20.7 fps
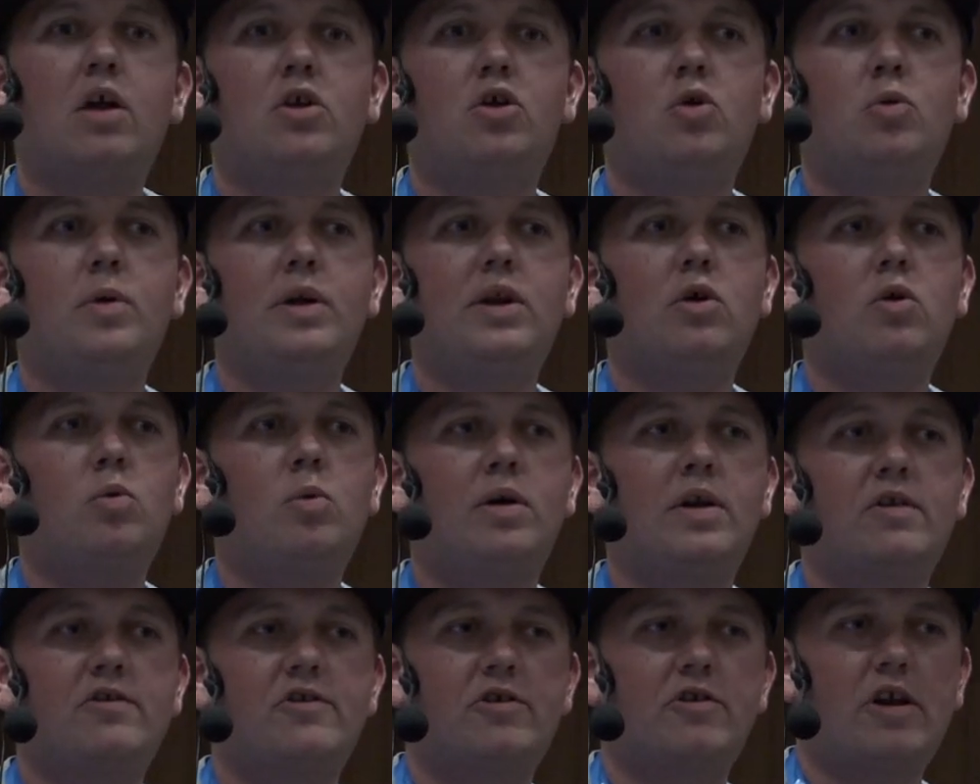Do we know
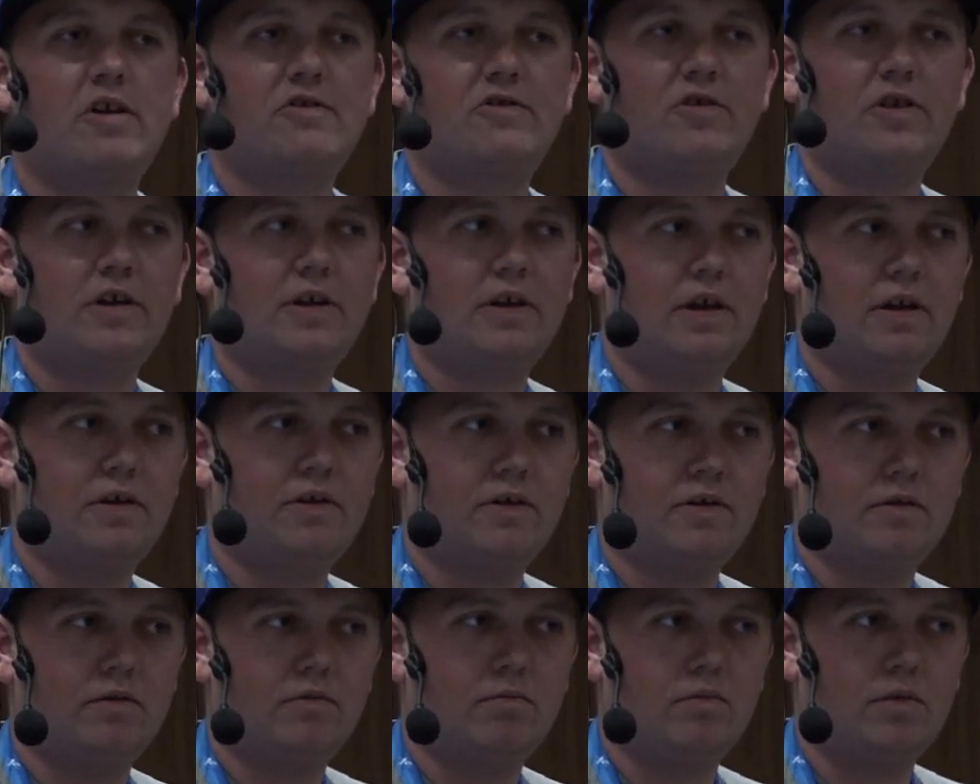what is a restricted
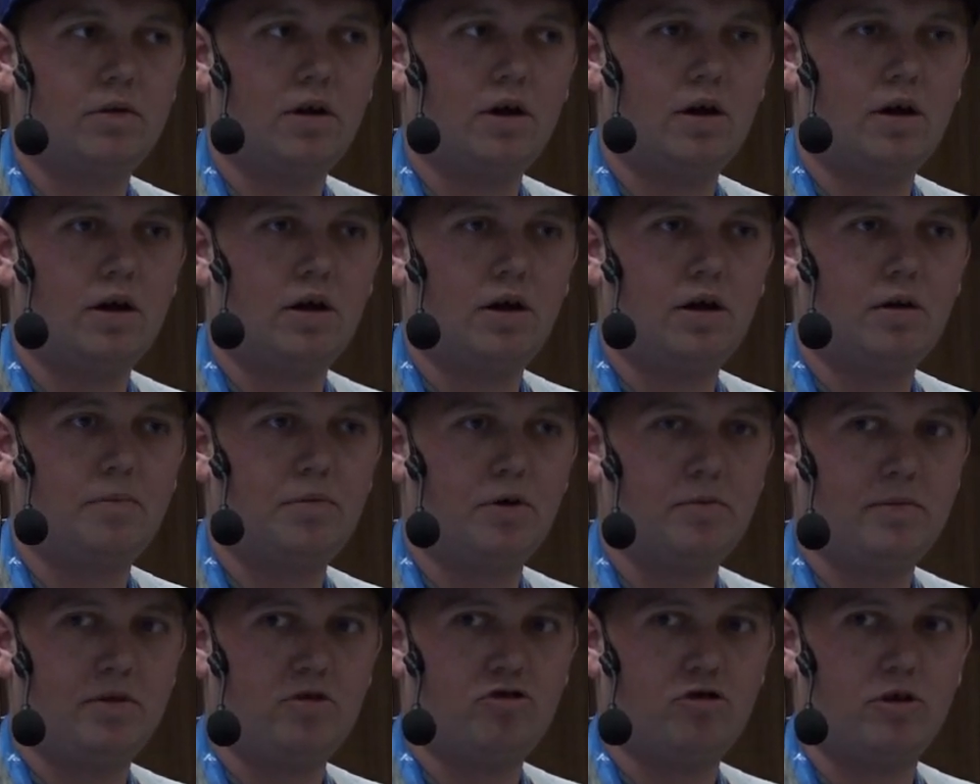
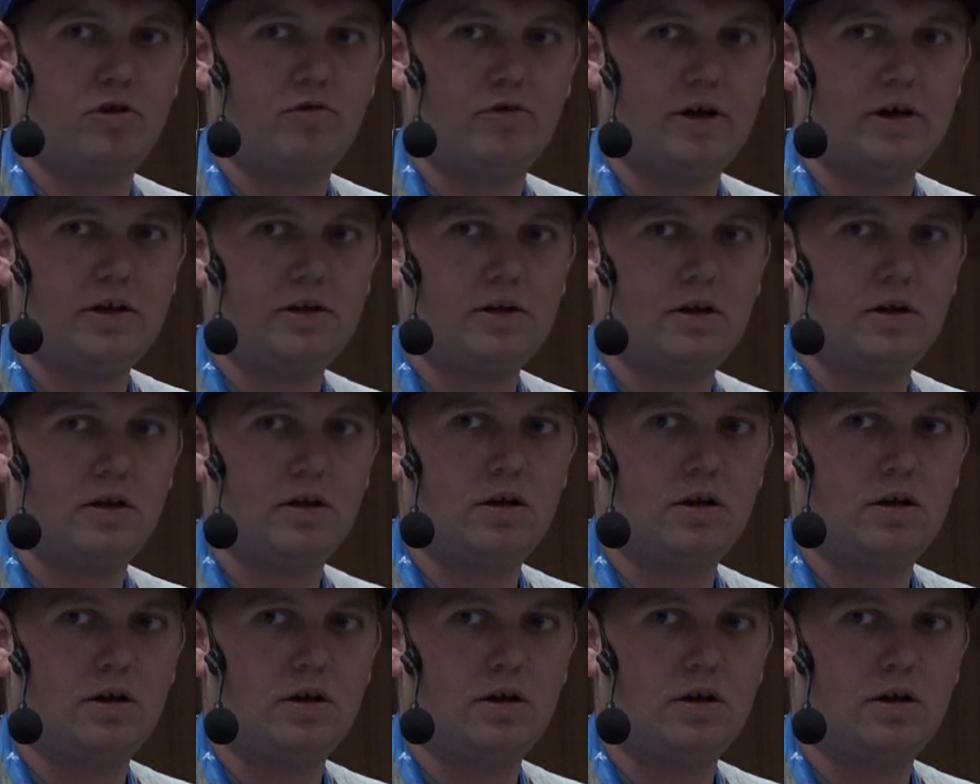permission, right?